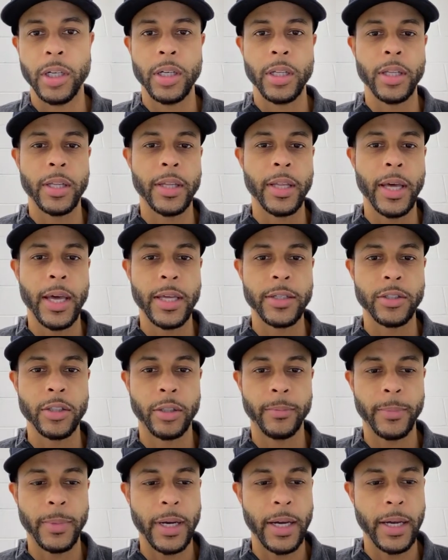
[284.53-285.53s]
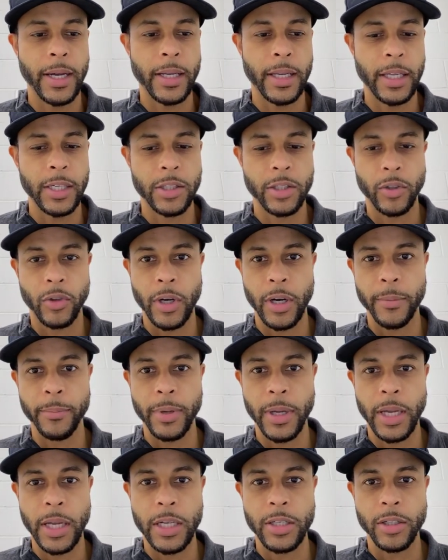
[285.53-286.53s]
that's on my Instagram
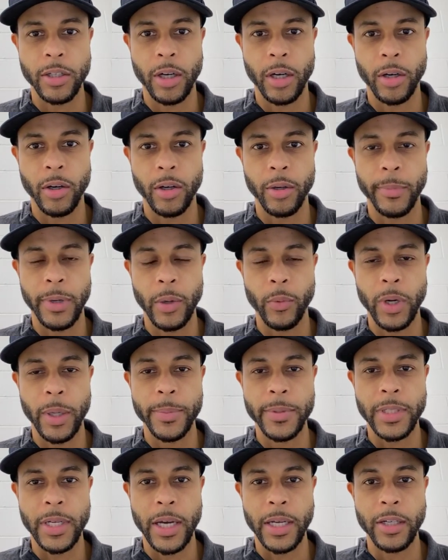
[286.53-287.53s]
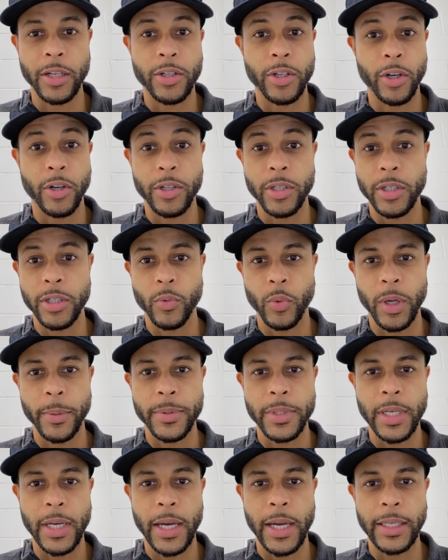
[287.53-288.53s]
page and our, uh, on my website and the church's
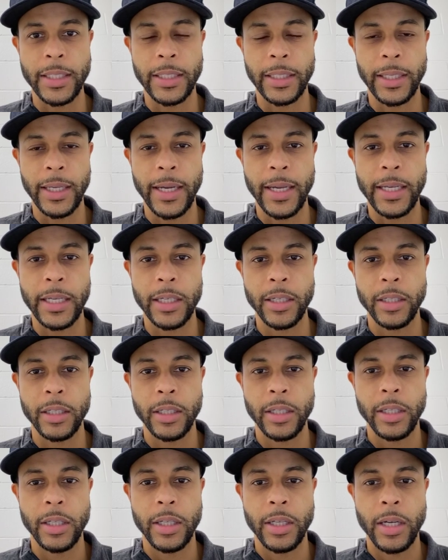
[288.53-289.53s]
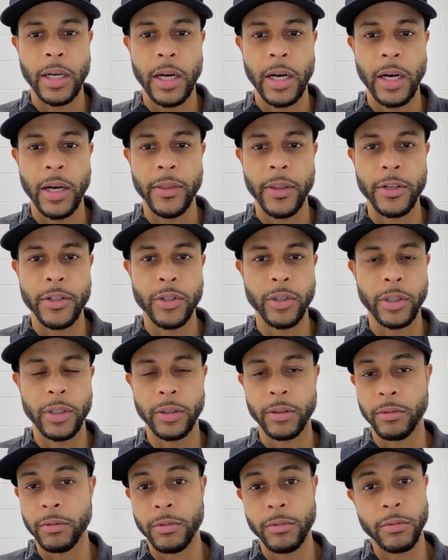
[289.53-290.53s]
website and the like uh, that you
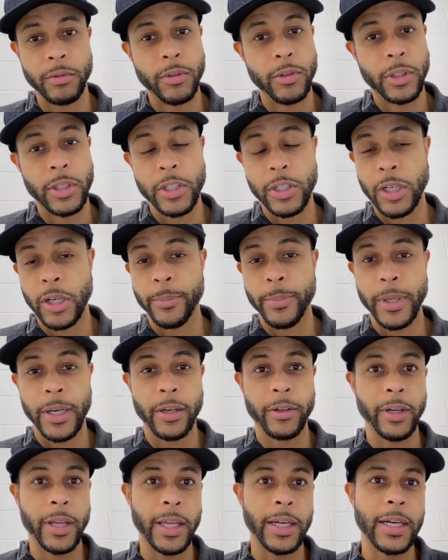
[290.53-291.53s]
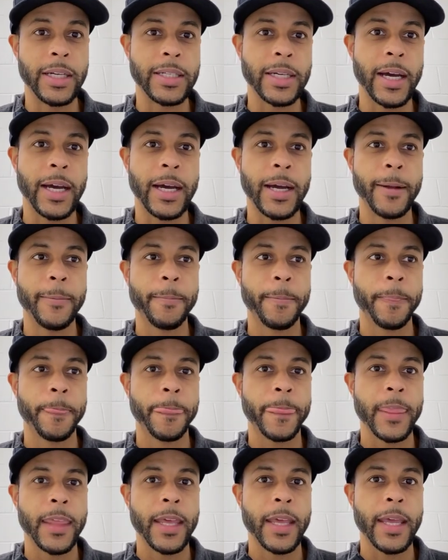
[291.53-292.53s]
can you can jump in on any time.
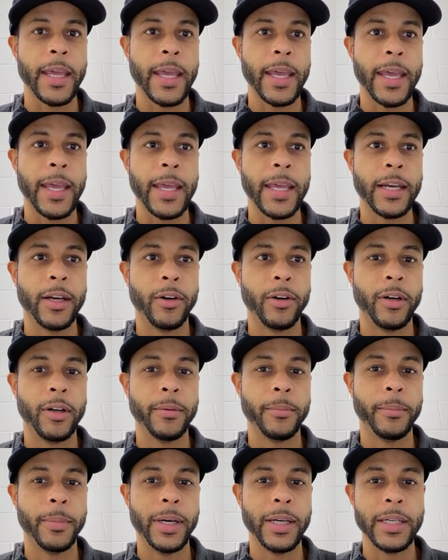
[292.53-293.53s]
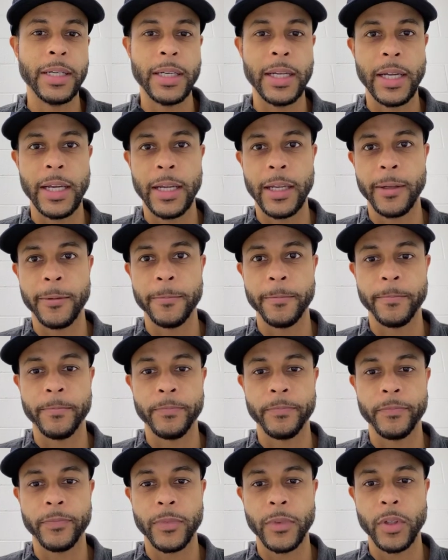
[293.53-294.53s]
And on Monday,
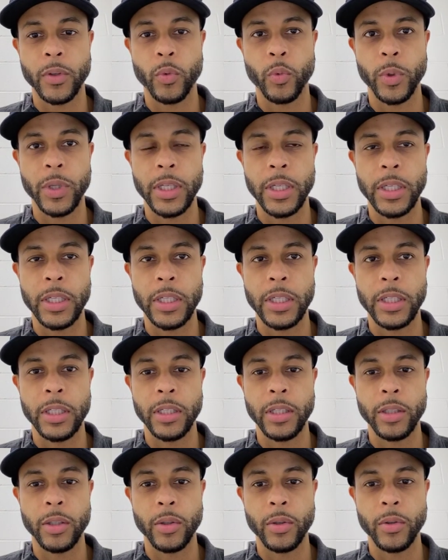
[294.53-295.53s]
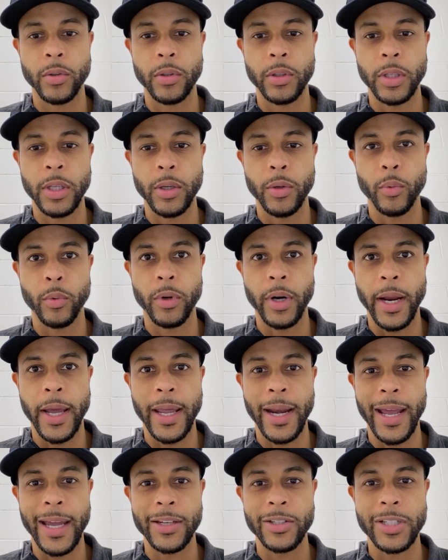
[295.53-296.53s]
we were
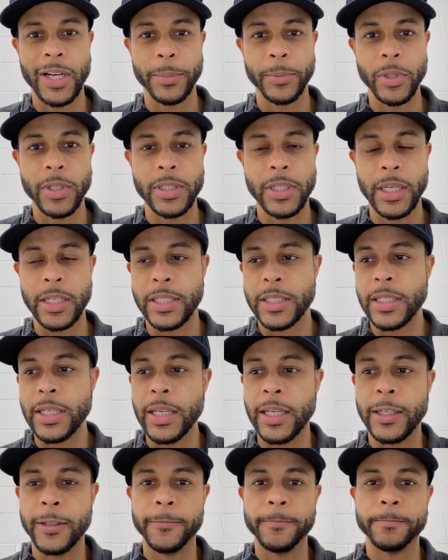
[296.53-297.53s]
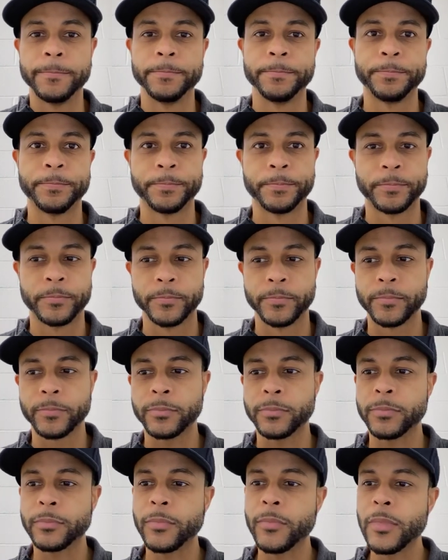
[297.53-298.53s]
at Acts chapter 16.
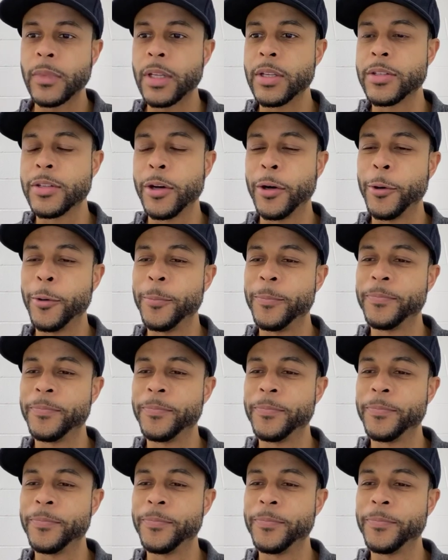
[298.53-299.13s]
So,